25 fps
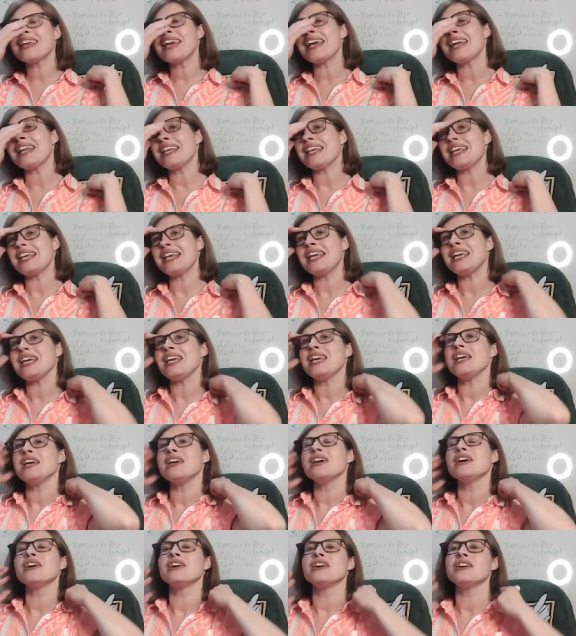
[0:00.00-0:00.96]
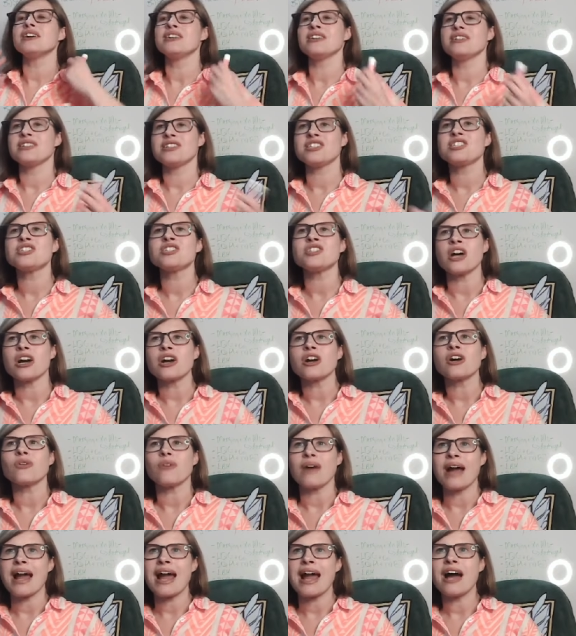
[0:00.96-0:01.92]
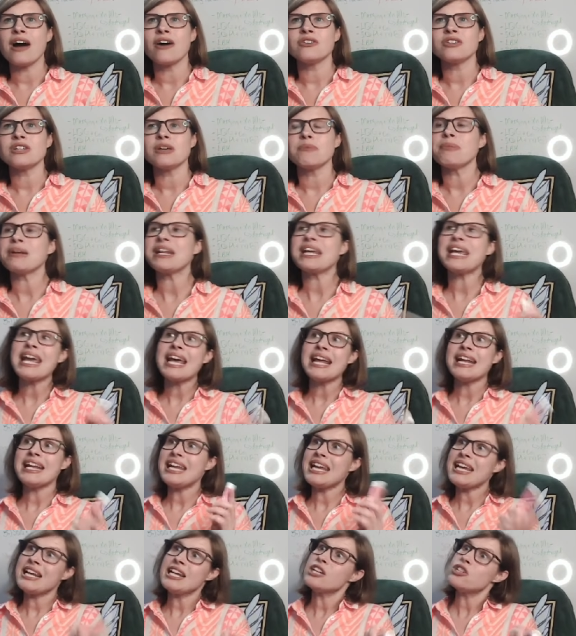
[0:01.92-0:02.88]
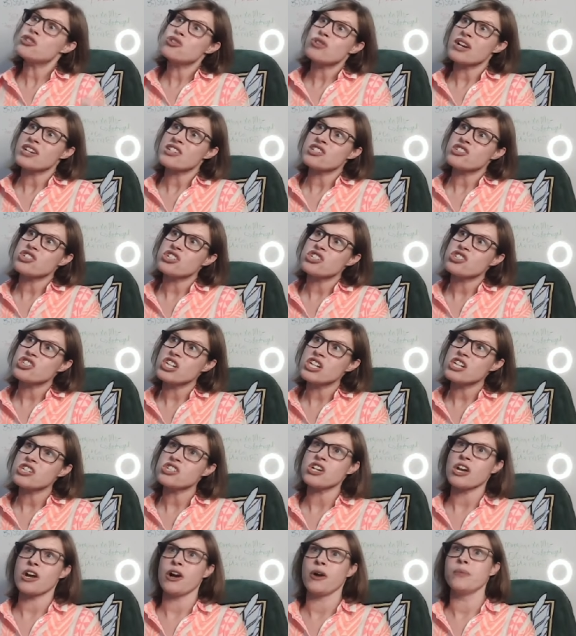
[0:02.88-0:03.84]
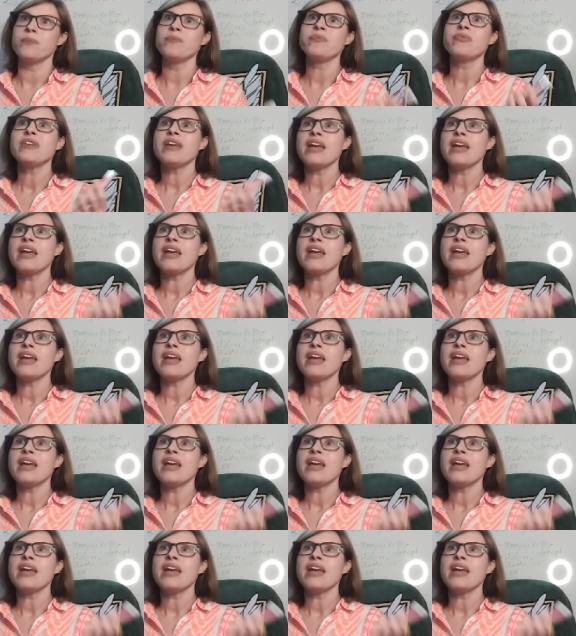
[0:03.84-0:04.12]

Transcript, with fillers: that he stuck around, but again, he didn't trust Shen Qingqiu.